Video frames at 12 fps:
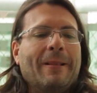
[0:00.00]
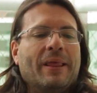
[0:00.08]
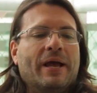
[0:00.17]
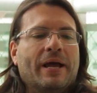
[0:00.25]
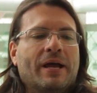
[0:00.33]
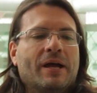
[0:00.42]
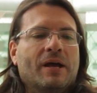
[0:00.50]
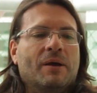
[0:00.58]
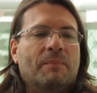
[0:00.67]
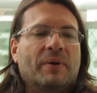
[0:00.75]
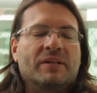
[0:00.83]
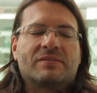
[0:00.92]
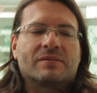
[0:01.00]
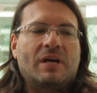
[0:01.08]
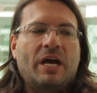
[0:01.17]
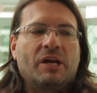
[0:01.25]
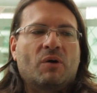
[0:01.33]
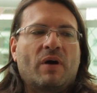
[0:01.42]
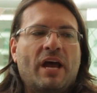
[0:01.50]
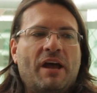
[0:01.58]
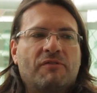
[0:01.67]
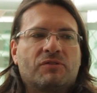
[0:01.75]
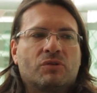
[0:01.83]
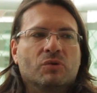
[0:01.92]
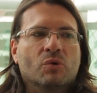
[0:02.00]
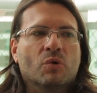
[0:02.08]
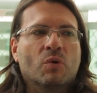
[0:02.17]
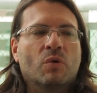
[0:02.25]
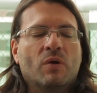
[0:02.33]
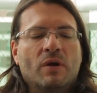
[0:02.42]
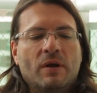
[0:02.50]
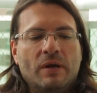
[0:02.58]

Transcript: uh, but I don't have to